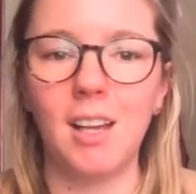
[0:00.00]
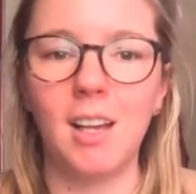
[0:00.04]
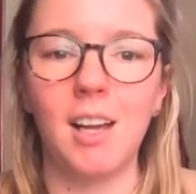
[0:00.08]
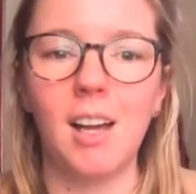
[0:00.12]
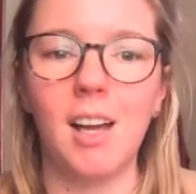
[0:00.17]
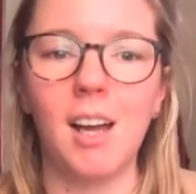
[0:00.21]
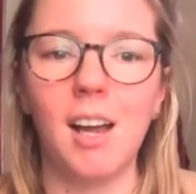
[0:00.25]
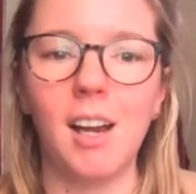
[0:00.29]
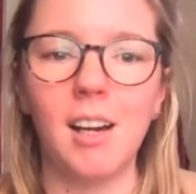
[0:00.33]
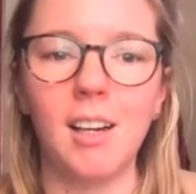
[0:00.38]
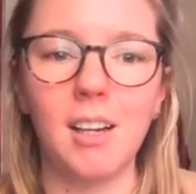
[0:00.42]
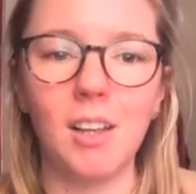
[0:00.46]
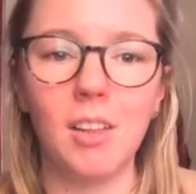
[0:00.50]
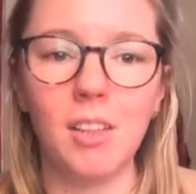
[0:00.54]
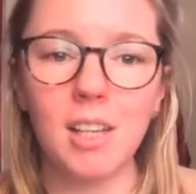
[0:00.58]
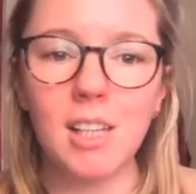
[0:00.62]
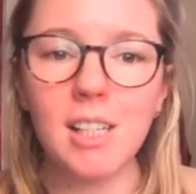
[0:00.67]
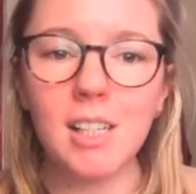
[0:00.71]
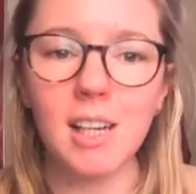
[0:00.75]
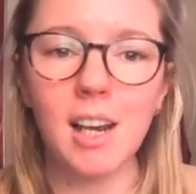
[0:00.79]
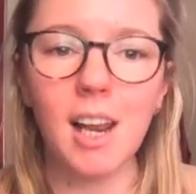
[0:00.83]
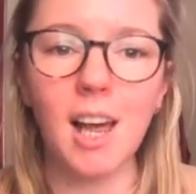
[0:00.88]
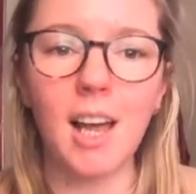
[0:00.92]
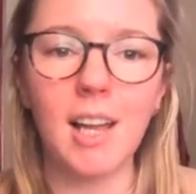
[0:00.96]
Now this
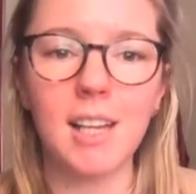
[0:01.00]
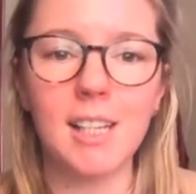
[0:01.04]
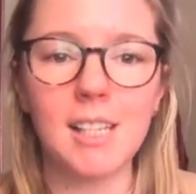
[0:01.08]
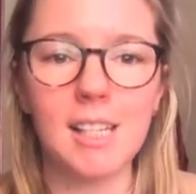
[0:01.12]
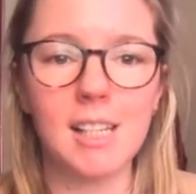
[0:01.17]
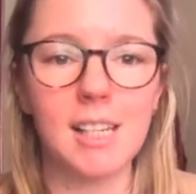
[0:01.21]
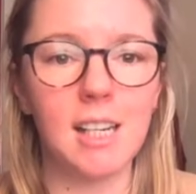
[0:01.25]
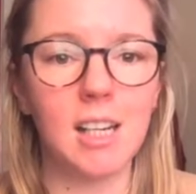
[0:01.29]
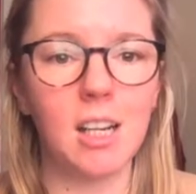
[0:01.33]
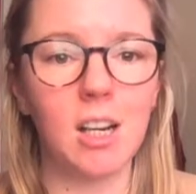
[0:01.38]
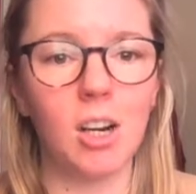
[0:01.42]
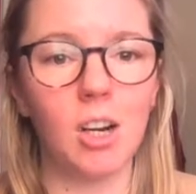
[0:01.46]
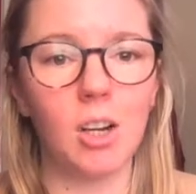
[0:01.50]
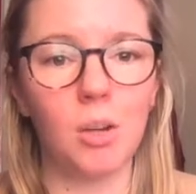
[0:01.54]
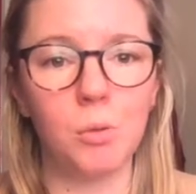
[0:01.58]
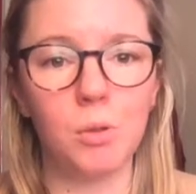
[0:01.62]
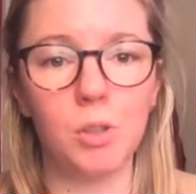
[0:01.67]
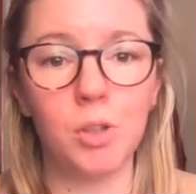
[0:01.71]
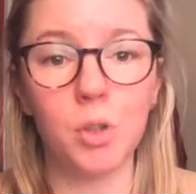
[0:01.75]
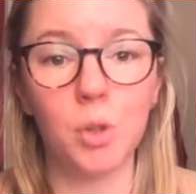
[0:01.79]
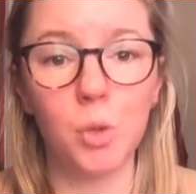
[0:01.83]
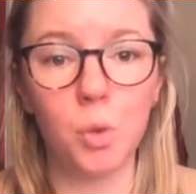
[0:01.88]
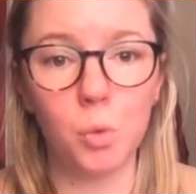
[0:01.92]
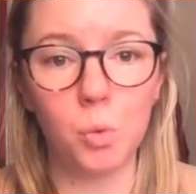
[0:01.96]
lesson includes
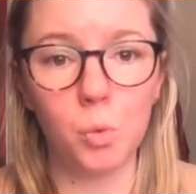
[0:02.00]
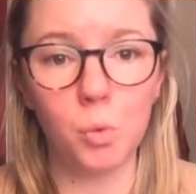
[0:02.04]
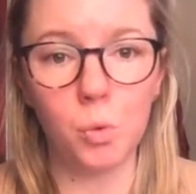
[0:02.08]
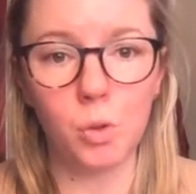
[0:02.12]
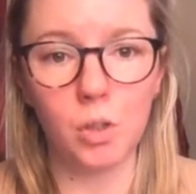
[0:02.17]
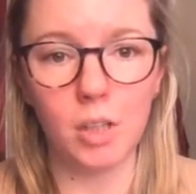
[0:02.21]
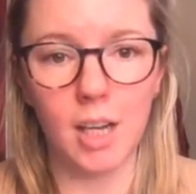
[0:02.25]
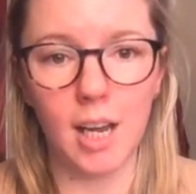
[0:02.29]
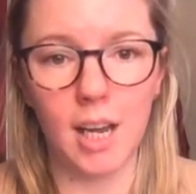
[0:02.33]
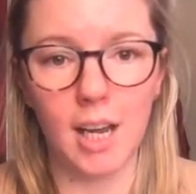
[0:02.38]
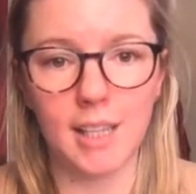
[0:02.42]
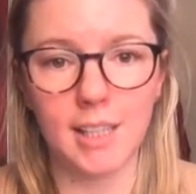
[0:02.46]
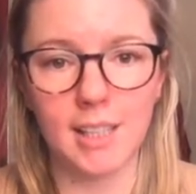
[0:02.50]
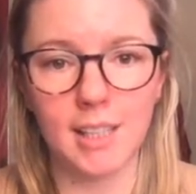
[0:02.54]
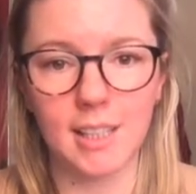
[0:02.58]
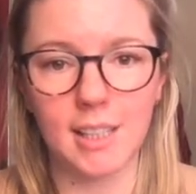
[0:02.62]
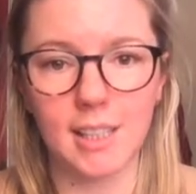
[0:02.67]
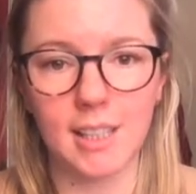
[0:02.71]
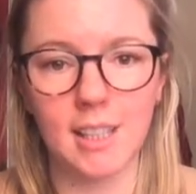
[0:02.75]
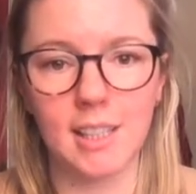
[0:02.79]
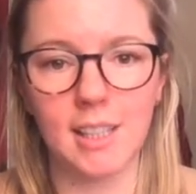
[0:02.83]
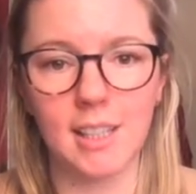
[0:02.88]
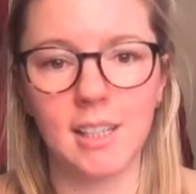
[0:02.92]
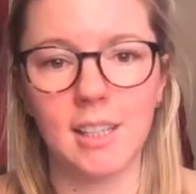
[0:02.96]
2
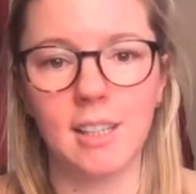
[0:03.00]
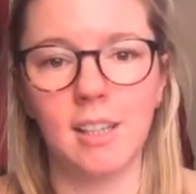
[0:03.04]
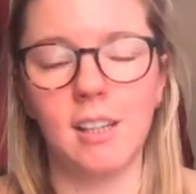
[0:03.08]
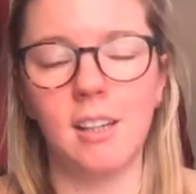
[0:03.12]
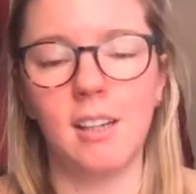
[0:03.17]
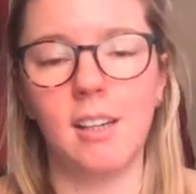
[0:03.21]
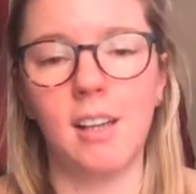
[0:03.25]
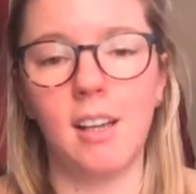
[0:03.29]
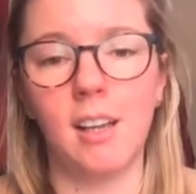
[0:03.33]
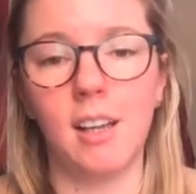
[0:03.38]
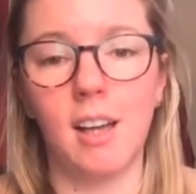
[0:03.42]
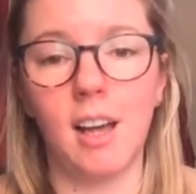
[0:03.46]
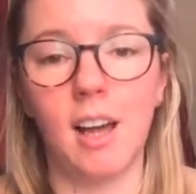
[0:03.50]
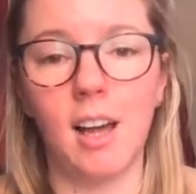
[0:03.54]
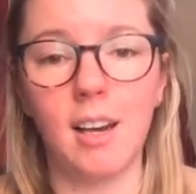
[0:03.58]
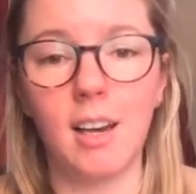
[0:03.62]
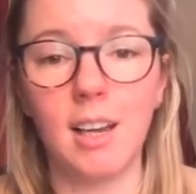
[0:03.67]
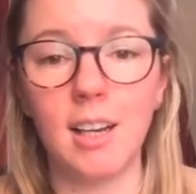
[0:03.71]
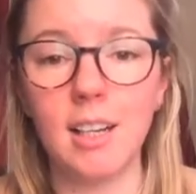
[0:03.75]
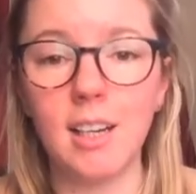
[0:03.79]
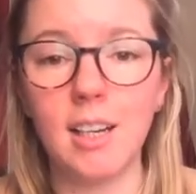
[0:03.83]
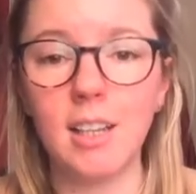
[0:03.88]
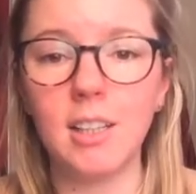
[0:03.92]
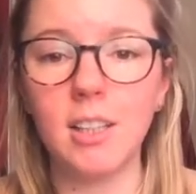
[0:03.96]
tasks, and I'd
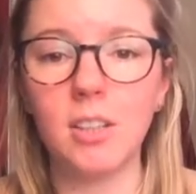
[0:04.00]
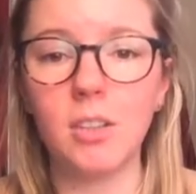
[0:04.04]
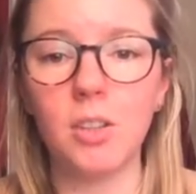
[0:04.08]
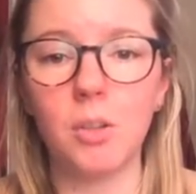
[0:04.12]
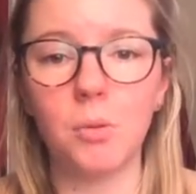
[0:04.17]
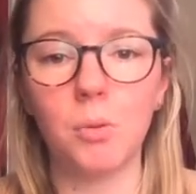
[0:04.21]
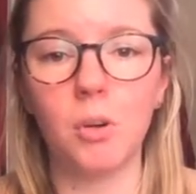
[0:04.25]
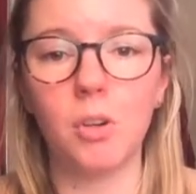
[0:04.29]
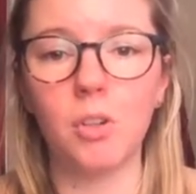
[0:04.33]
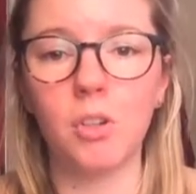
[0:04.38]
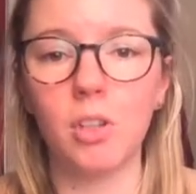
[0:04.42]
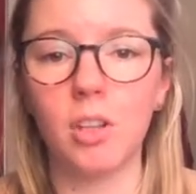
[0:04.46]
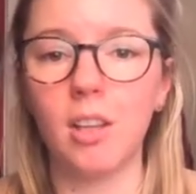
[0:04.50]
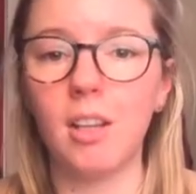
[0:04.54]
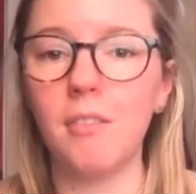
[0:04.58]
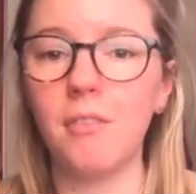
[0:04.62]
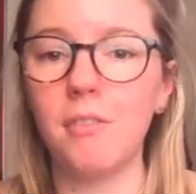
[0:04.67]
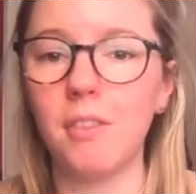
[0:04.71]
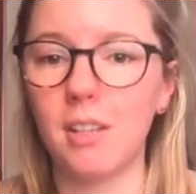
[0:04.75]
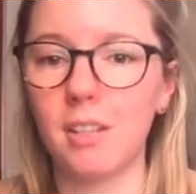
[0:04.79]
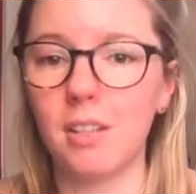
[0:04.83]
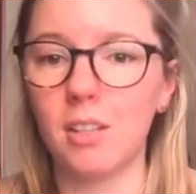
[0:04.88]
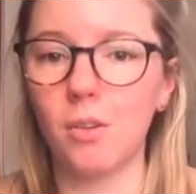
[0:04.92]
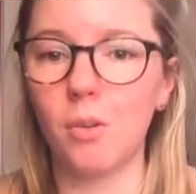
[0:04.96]
like you to watch the
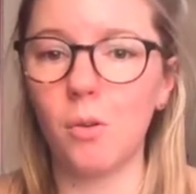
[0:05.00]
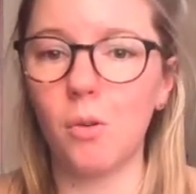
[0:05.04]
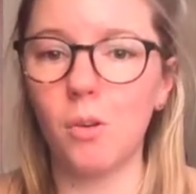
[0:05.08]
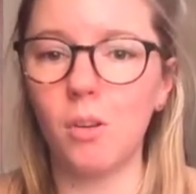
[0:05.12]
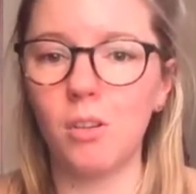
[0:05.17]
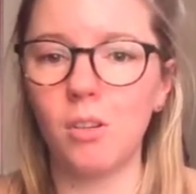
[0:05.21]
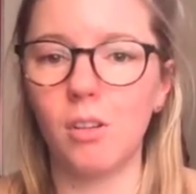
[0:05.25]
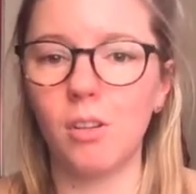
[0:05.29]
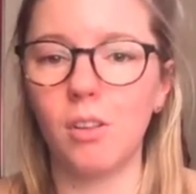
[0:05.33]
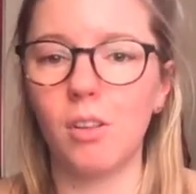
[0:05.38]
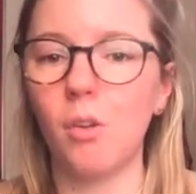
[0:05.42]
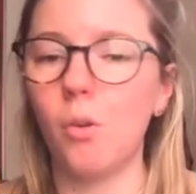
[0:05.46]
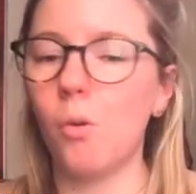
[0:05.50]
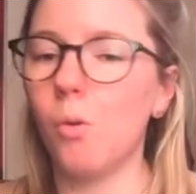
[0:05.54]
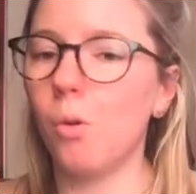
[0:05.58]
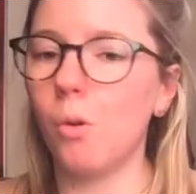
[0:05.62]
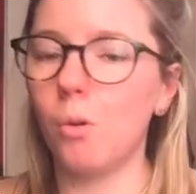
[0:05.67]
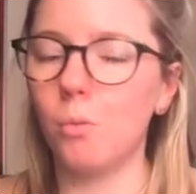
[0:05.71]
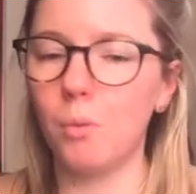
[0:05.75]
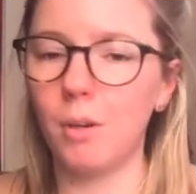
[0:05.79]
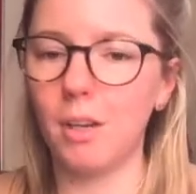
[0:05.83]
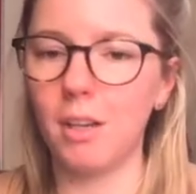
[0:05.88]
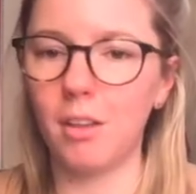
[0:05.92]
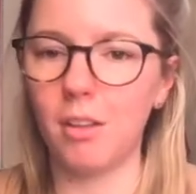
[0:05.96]
video the whole
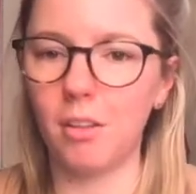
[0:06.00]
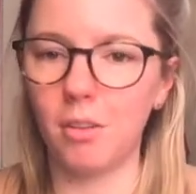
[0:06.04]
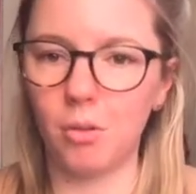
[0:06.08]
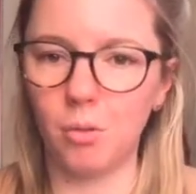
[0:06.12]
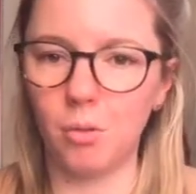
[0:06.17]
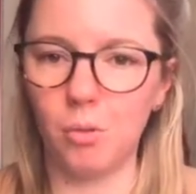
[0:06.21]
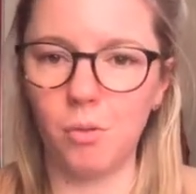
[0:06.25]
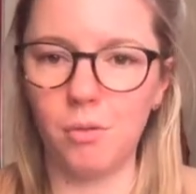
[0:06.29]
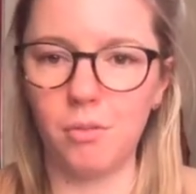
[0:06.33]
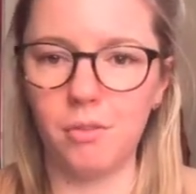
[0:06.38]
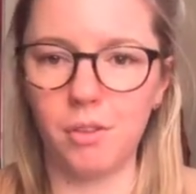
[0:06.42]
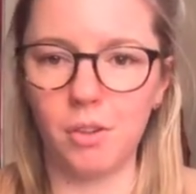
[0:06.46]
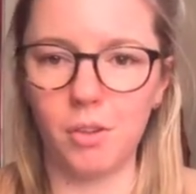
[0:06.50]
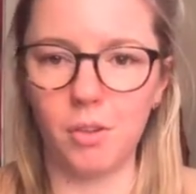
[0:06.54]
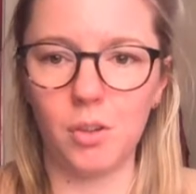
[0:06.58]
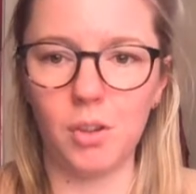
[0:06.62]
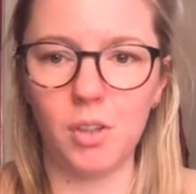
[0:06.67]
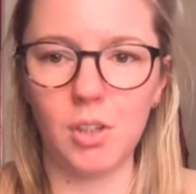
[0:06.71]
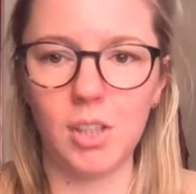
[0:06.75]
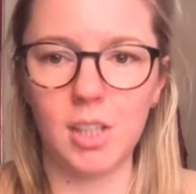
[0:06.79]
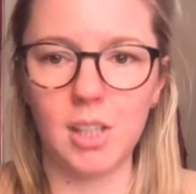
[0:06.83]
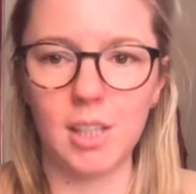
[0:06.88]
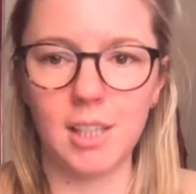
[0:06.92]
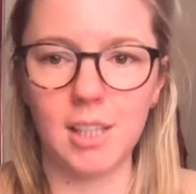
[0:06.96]
way through
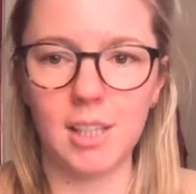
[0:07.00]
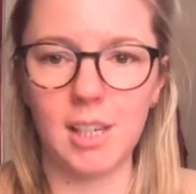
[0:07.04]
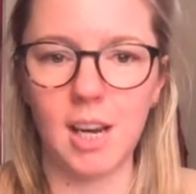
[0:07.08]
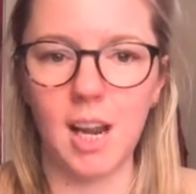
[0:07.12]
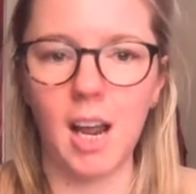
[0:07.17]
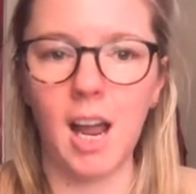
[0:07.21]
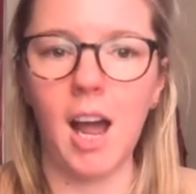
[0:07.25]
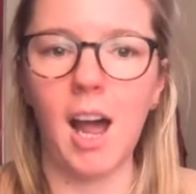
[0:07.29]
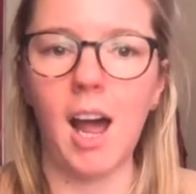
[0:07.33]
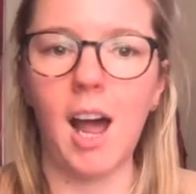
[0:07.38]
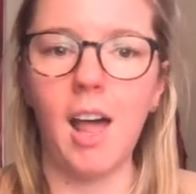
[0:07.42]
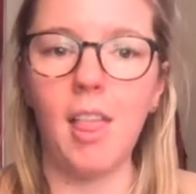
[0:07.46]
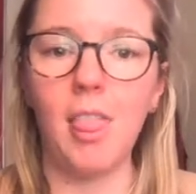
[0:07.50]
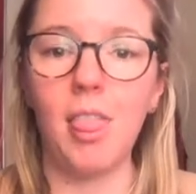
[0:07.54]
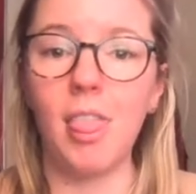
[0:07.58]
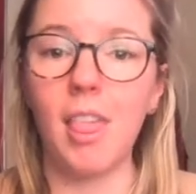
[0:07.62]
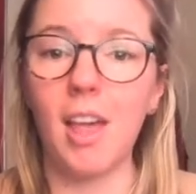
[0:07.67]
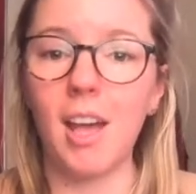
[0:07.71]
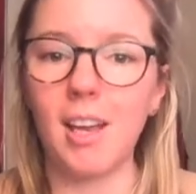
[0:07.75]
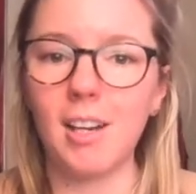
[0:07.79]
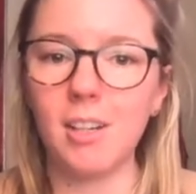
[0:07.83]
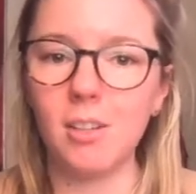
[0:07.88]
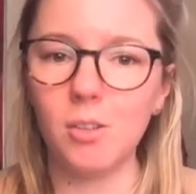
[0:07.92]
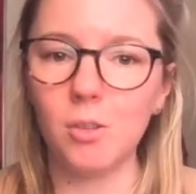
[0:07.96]
first and
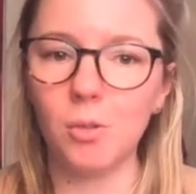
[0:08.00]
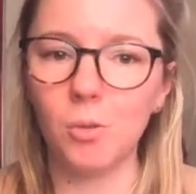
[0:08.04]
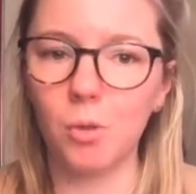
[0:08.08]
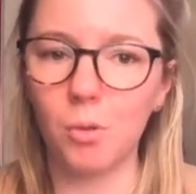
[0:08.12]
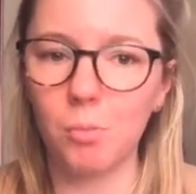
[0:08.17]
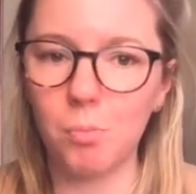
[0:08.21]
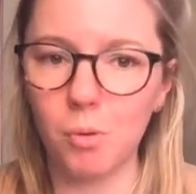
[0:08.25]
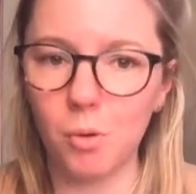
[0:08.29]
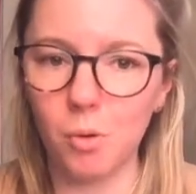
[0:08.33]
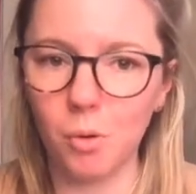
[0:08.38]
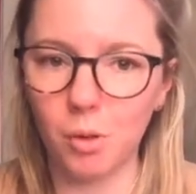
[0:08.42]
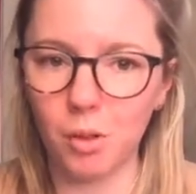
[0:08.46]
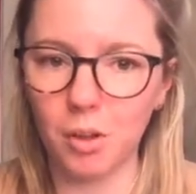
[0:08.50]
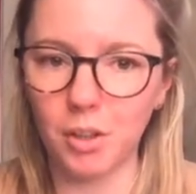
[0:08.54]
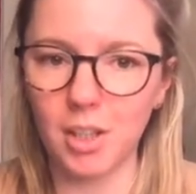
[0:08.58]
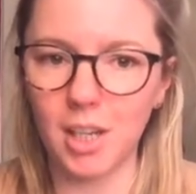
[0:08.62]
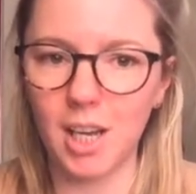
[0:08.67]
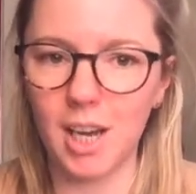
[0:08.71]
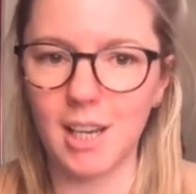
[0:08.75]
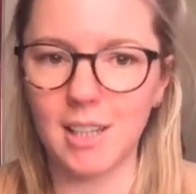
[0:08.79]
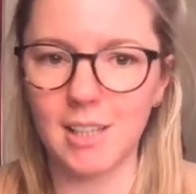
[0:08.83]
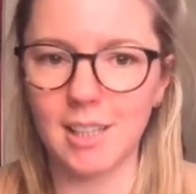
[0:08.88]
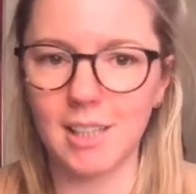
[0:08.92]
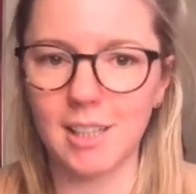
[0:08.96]
then do both
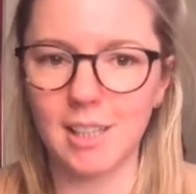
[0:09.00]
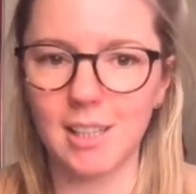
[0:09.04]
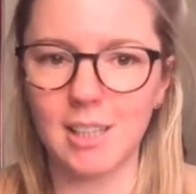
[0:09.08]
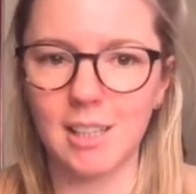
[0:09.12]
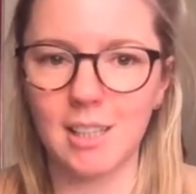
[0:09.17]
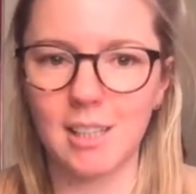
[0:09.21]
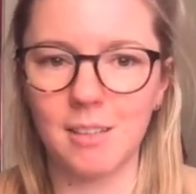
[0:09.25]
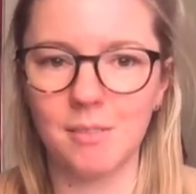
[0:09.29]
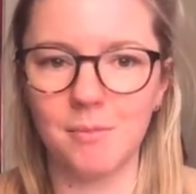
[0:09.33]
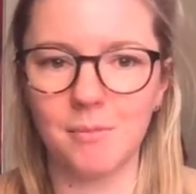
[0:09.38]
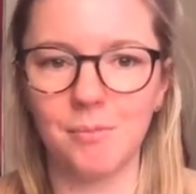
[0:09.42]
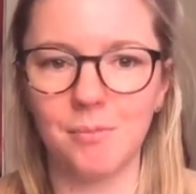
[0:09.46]
tasks.